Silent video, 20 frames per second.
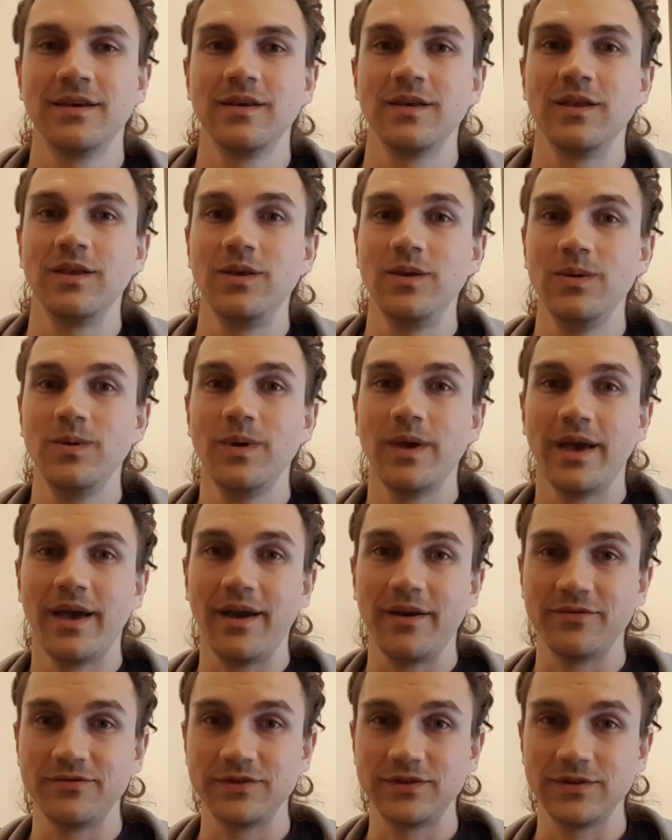You
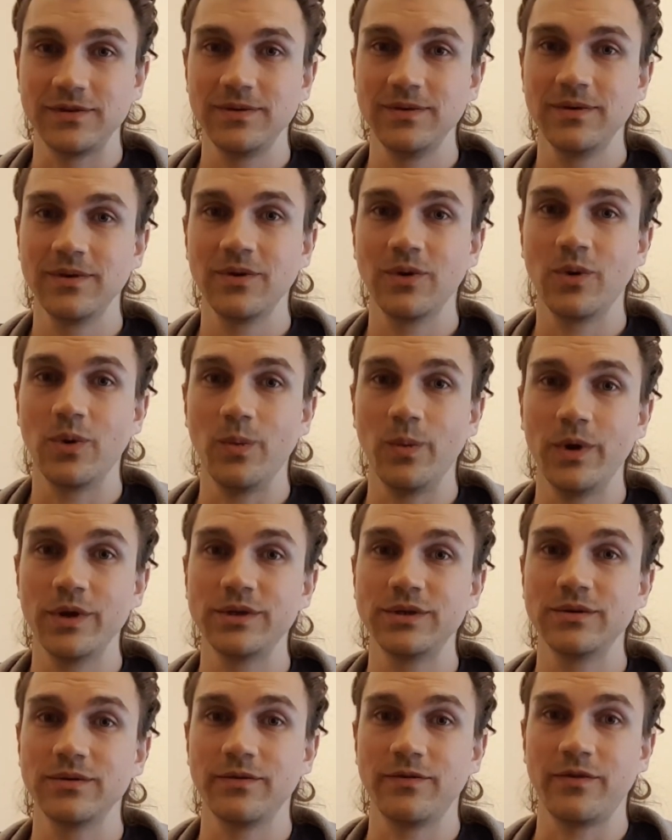have to convert
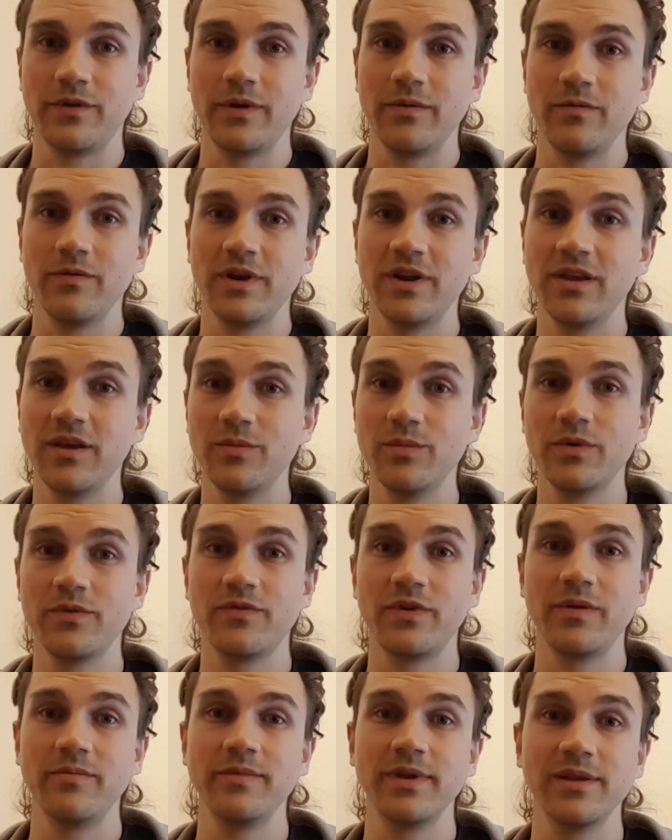your variable
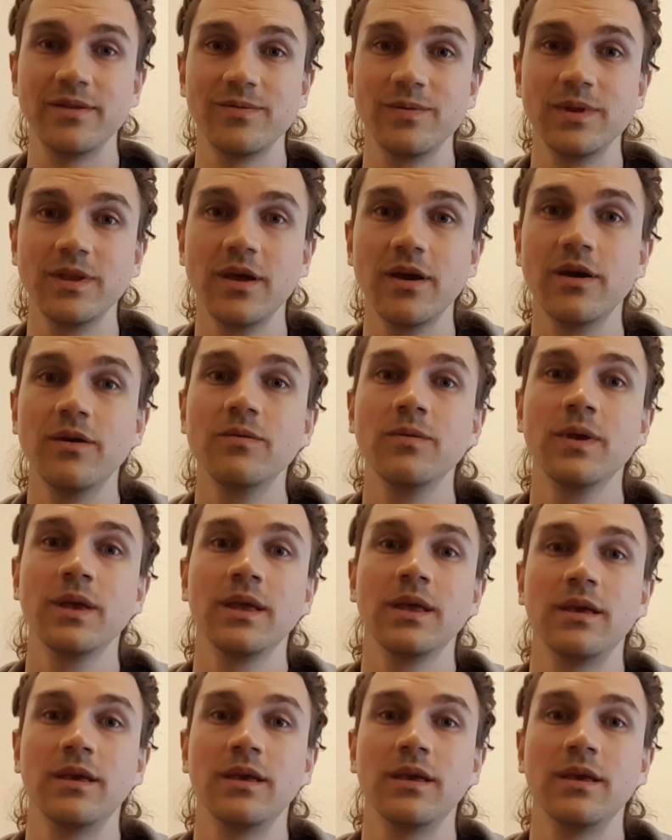frame rate video